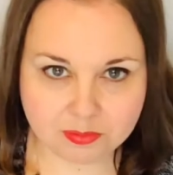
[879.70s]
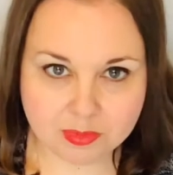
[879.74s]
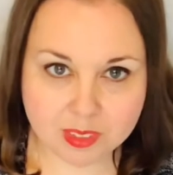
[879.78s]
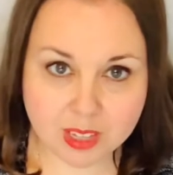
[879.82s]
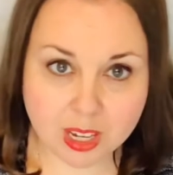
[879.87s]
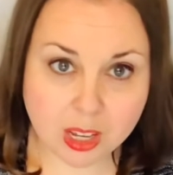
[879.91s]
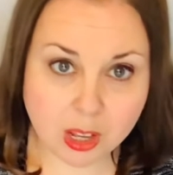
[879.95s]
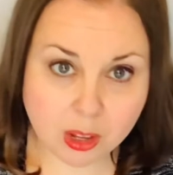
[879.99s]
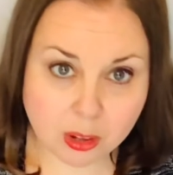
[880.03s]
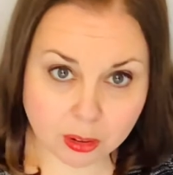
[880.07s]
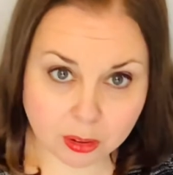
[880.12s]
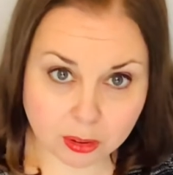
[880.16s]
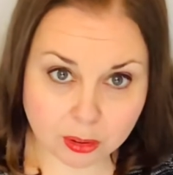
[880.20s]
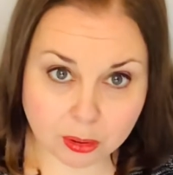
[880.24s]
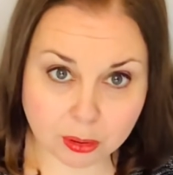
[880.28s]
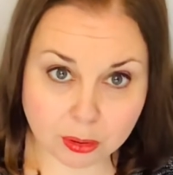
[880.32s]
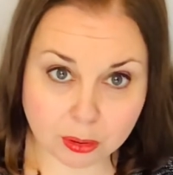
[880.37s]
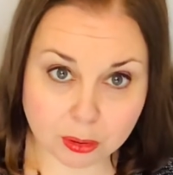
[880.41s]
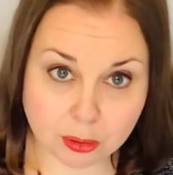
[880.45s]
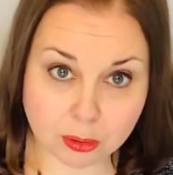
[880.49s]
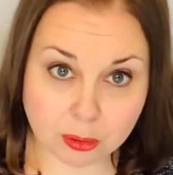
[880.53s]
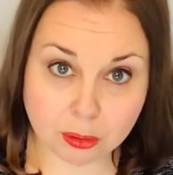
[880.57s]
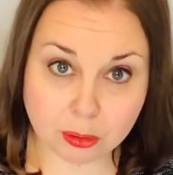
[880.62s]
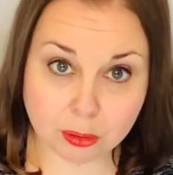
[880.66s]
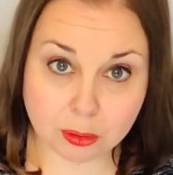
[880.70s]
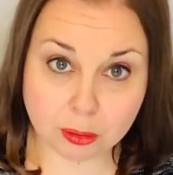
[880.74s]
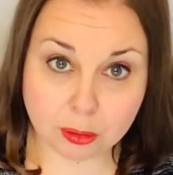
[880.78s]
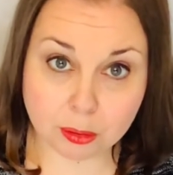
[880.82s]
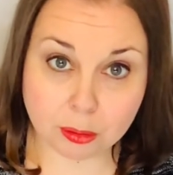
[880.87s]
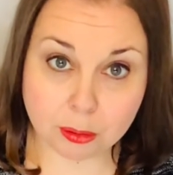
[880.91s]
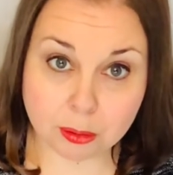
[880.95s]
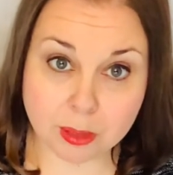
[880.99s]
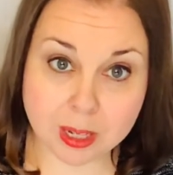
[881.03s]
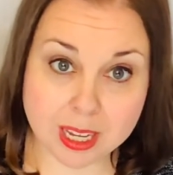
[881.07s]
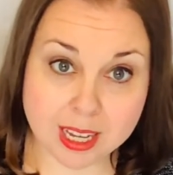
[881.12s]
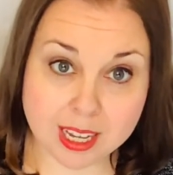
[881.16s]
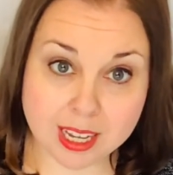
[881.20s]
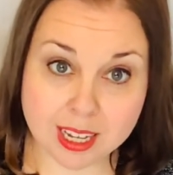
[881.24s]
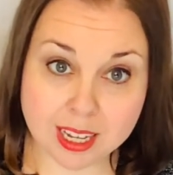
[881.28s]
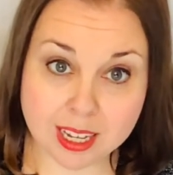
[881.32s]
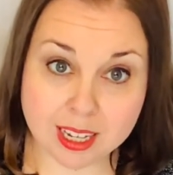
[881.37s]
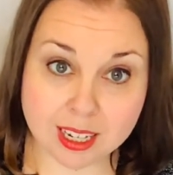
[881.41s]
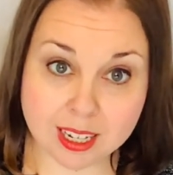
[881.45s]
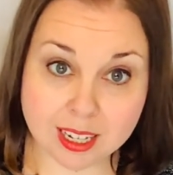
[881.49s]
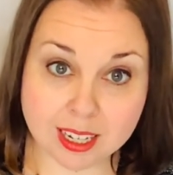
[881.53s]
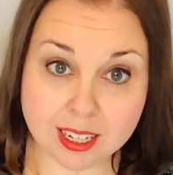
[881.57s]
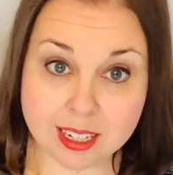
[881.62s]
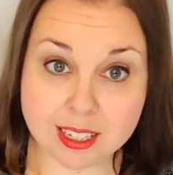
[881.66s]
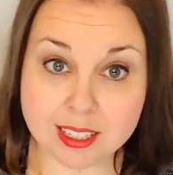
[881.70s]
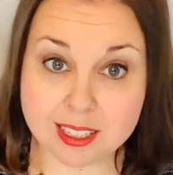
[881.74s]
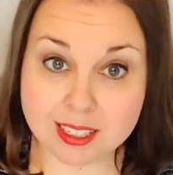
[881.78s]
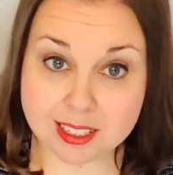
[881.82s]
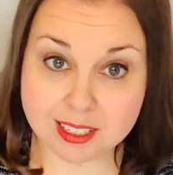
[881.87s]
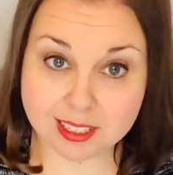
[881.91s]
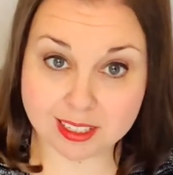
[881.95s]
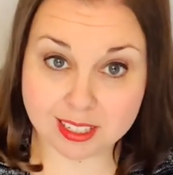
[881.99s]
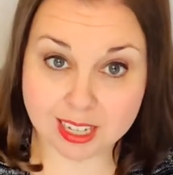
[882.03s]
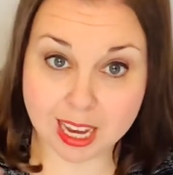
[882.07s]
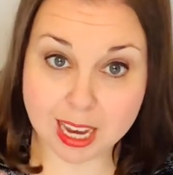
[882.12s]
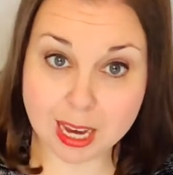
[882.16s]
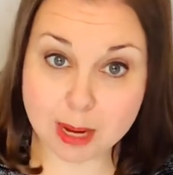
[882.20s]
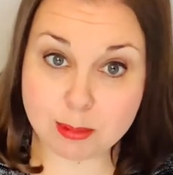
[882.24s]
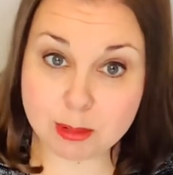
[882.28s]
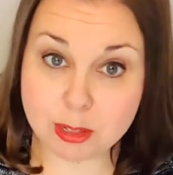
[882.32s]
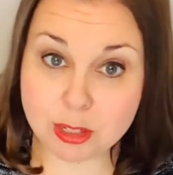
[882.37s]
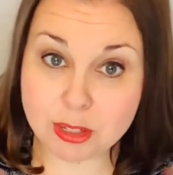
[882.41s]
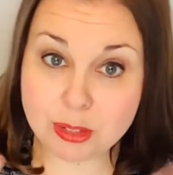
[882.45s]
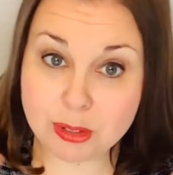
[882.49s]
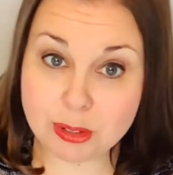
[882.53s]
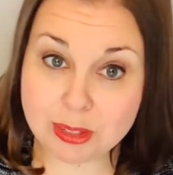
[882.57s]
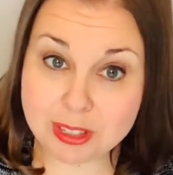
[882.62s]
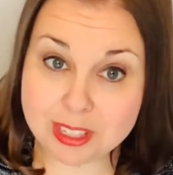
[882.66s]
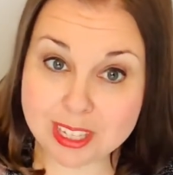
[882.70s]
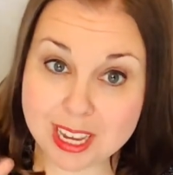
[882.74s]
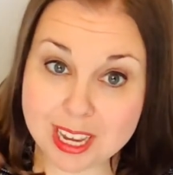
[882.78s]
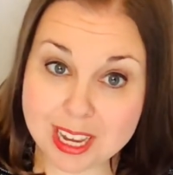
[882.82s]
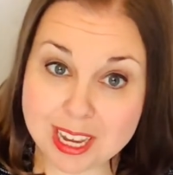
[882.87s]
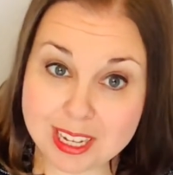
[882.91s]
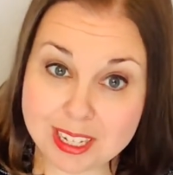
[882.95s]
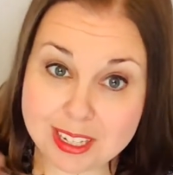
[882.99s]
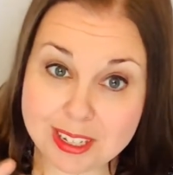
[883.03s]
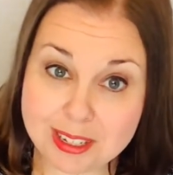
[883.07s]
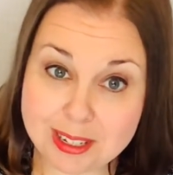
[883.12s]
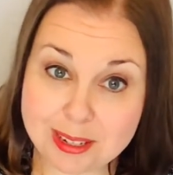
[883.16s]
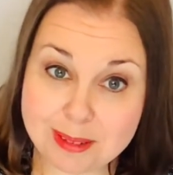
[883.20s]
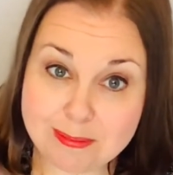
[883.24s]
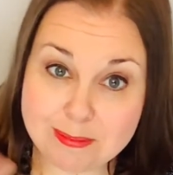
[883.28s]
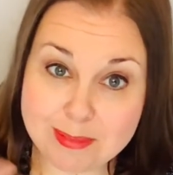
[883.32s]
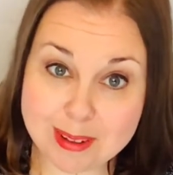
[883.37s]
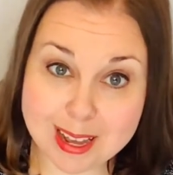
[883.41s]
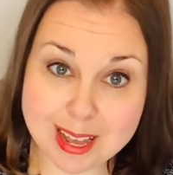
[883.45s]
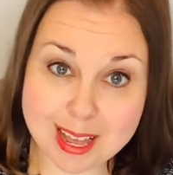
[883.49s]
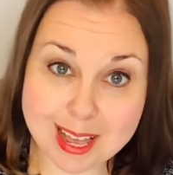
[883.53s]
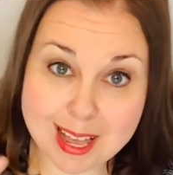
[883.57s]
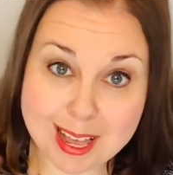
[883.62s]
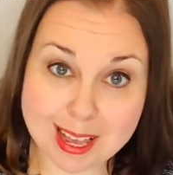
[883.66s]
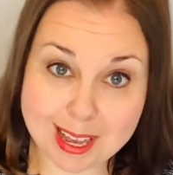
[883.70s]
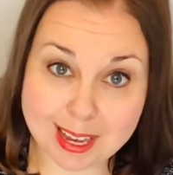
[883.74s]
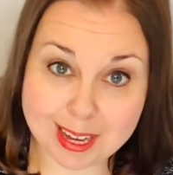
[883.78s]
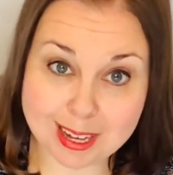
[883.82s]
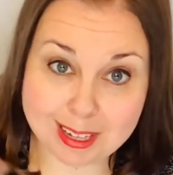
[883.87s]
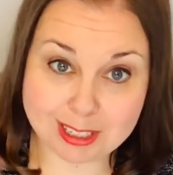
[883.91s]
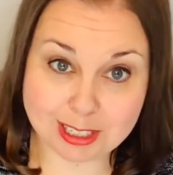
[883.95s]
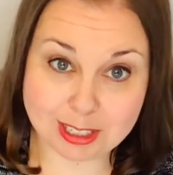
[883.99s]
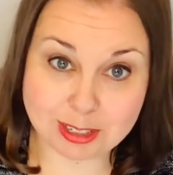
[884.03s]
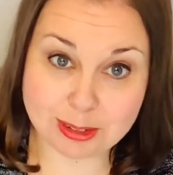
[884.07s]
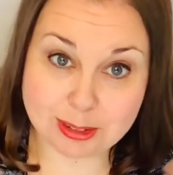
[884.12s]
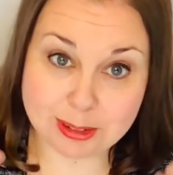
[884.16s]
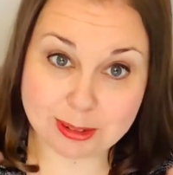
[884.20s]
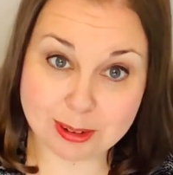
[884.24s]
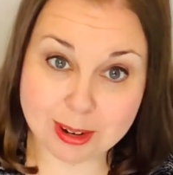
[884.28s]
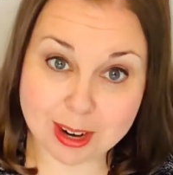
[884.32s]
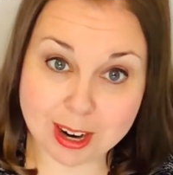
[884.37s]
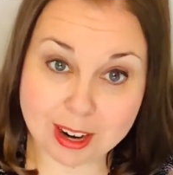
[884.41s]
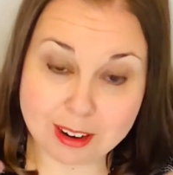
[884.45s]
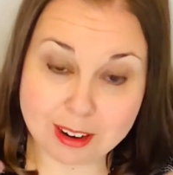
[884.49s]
Oh, it's time to say goodbye to our